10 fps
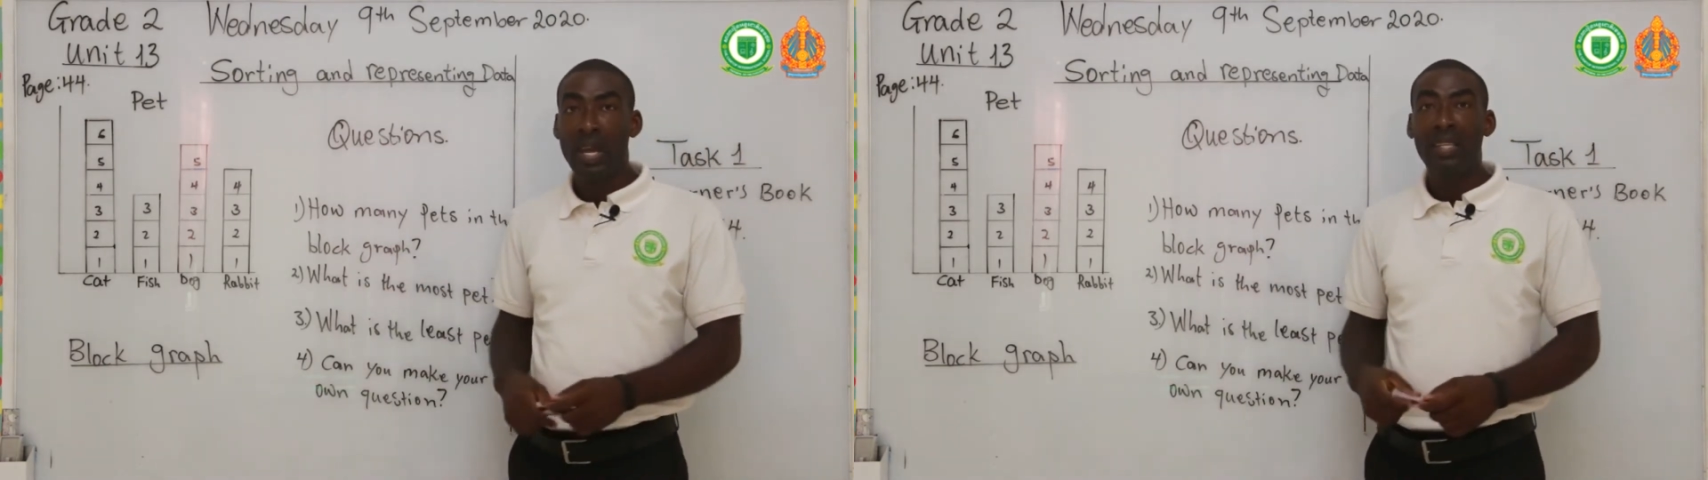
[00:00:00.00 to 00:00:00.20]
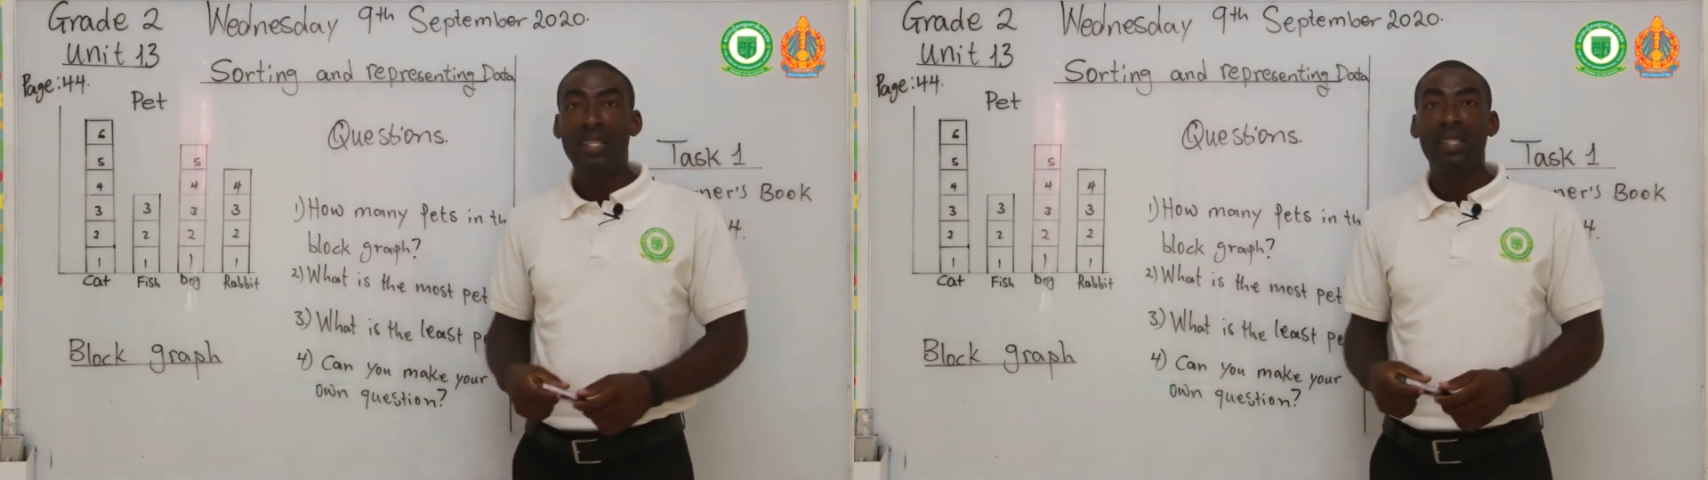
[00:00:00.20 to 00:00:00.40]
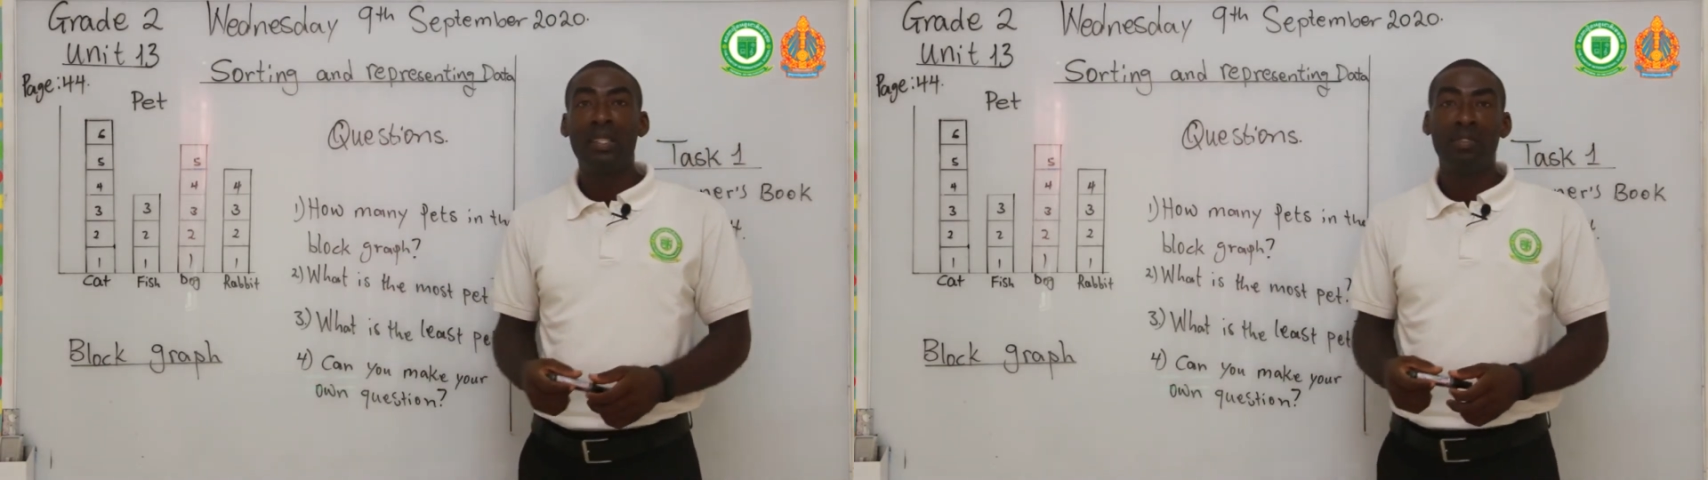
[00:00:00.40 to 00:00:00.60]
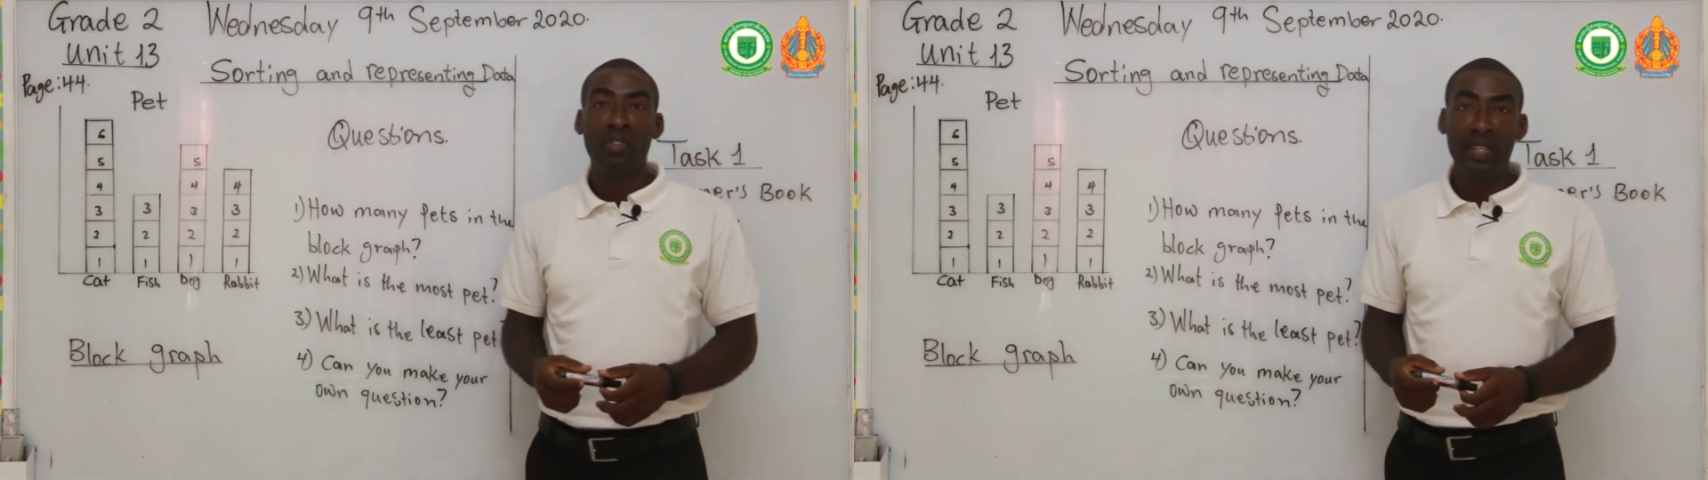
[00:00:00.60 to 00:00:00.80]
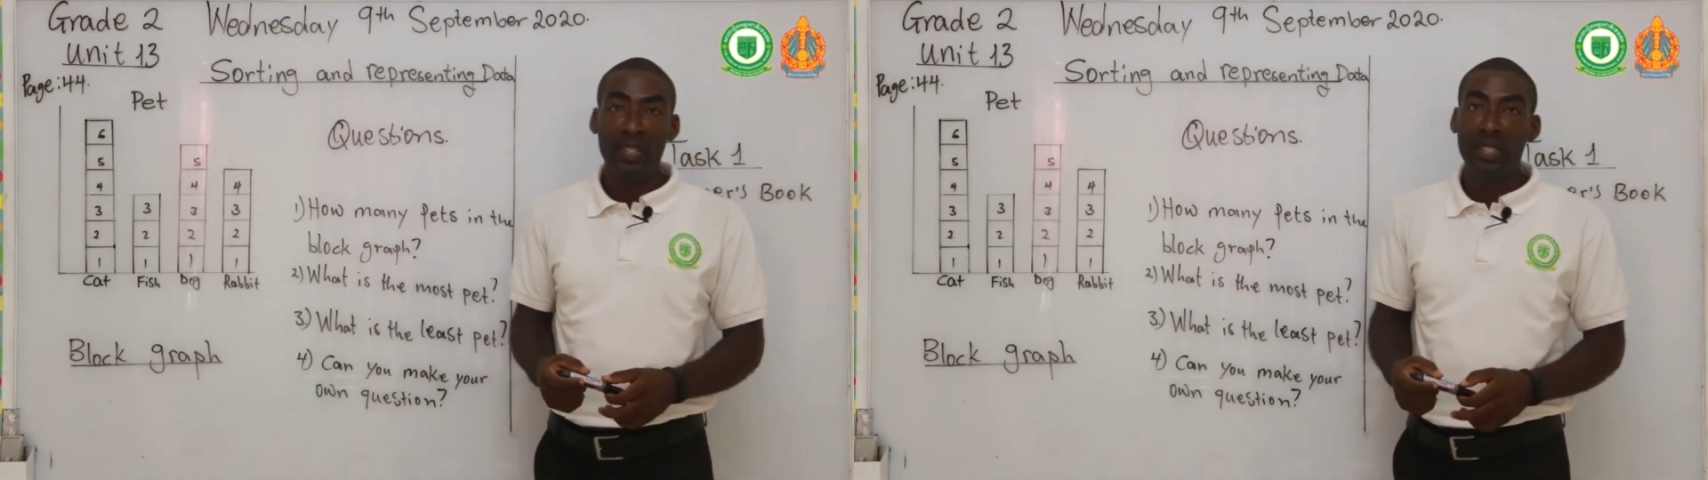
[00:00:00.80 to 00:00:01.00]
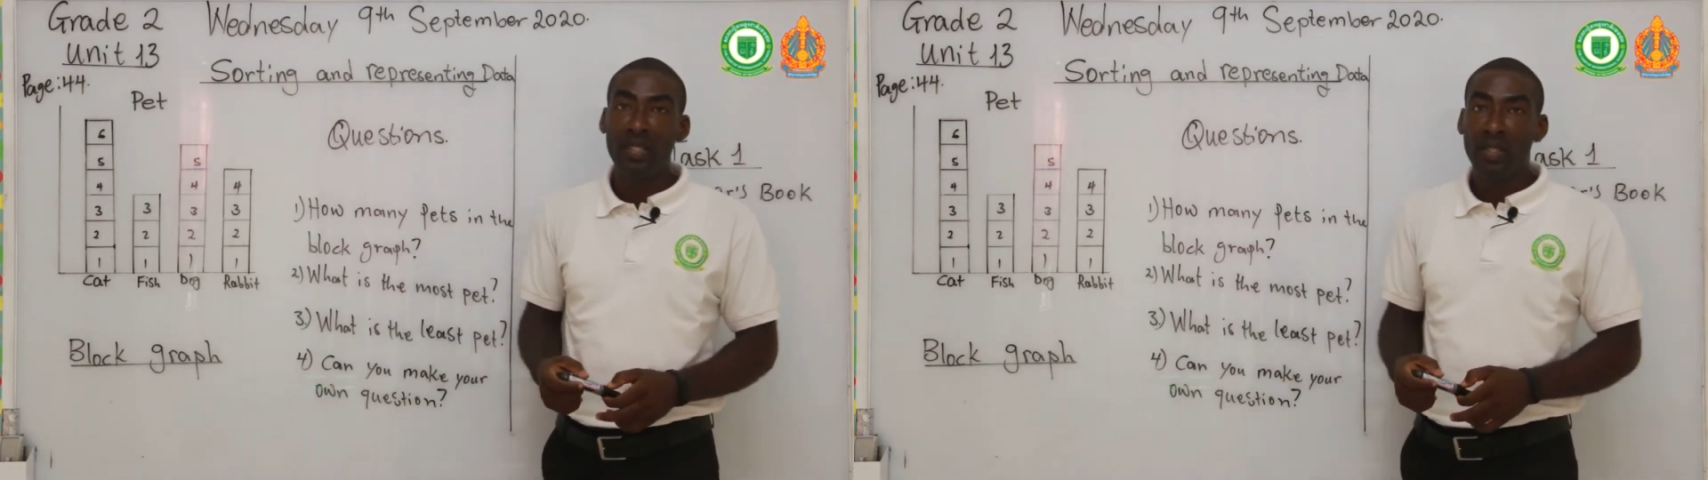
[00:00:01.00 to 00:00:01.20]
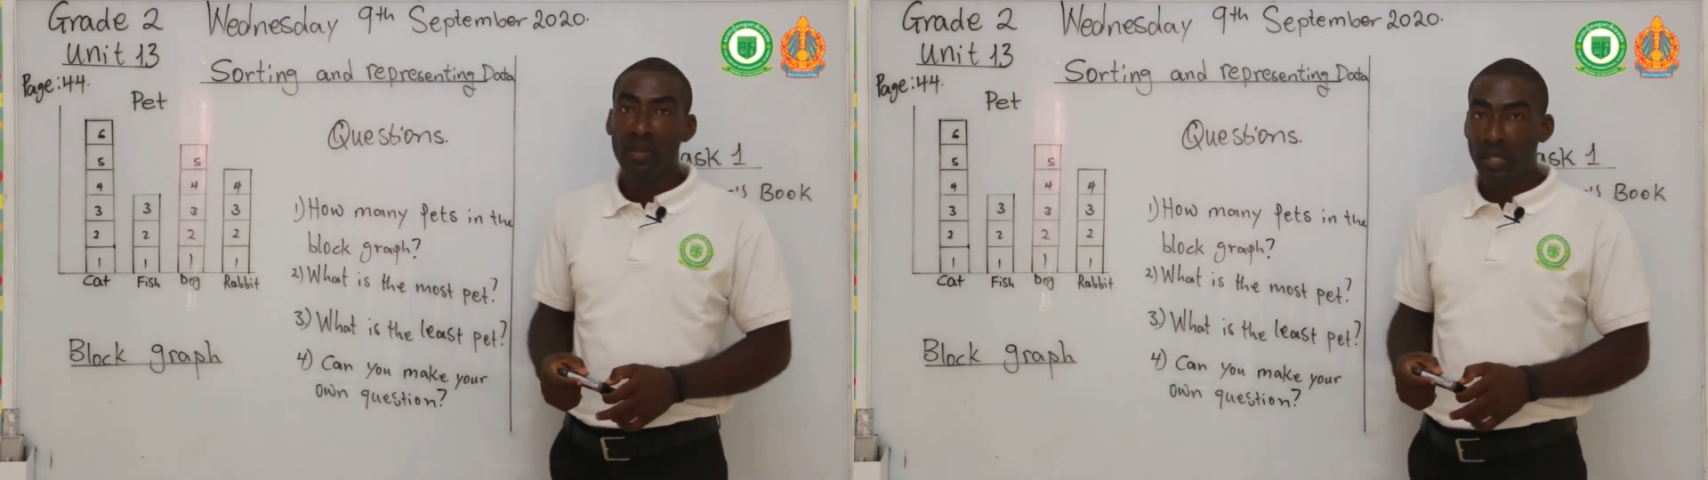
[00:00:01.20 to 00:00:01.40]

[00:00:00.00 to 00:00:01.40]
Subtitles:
that is the first